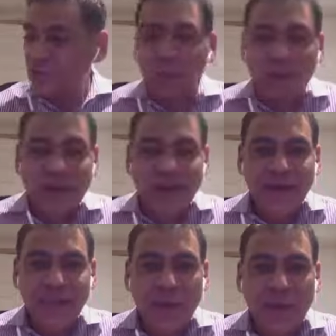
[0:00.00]

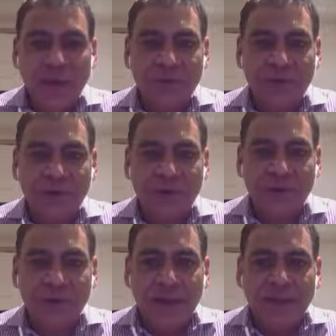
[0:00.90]
training part of it
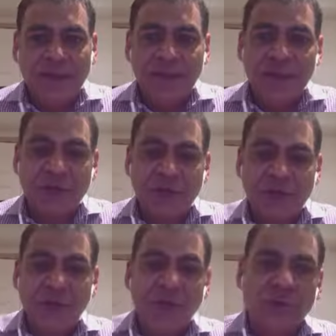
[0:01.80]
has been
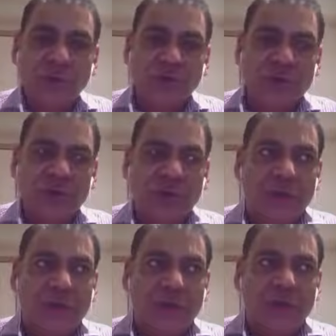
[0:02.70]
huge
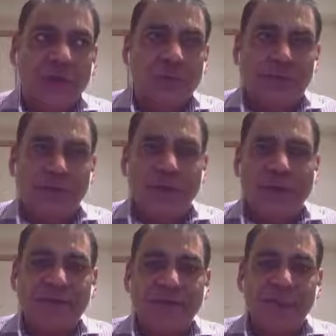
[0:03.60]
to
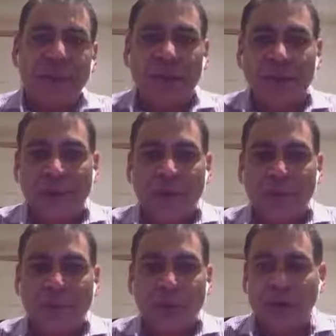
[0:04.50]
bring everyone on
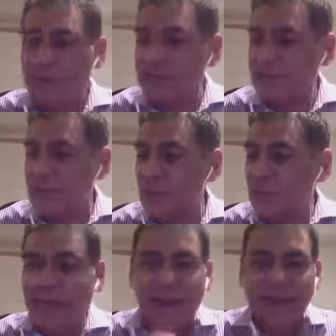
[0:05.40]
board, because
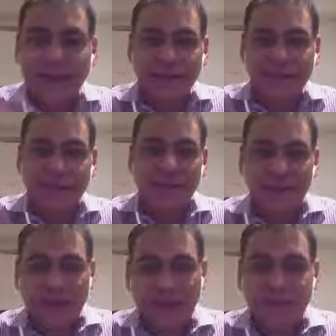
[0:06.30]
you can't
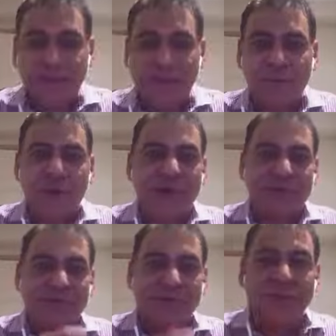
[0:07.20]
become that contemporary
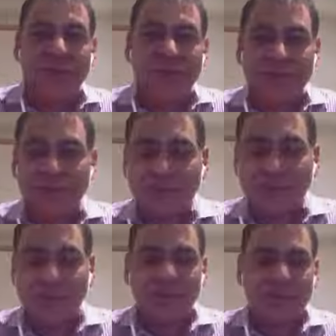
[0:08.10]
practice. You can't do
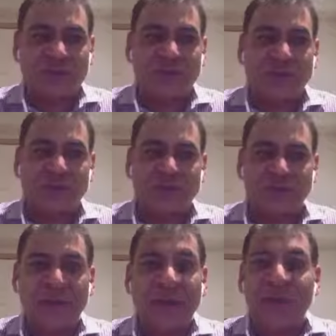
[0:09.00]
the digital smile
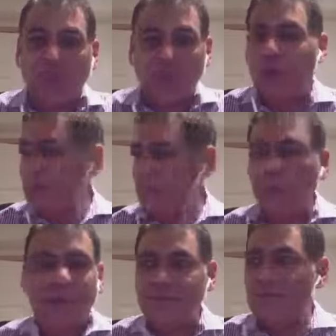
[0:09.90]
design.
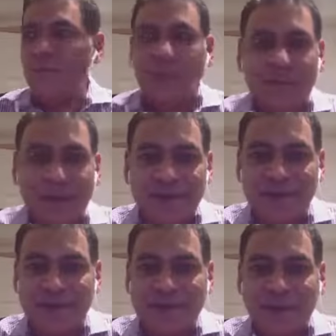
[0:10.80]
What did my
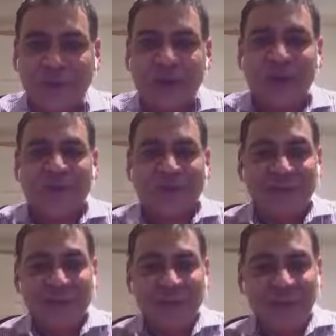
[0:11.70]
assistant do? She
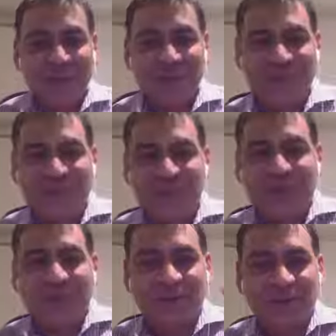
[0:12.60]
took Christian's
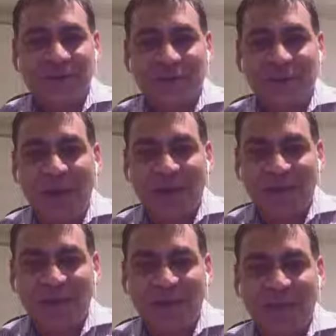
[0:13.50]
digital smile
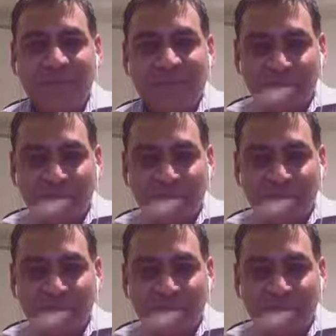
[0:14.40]
design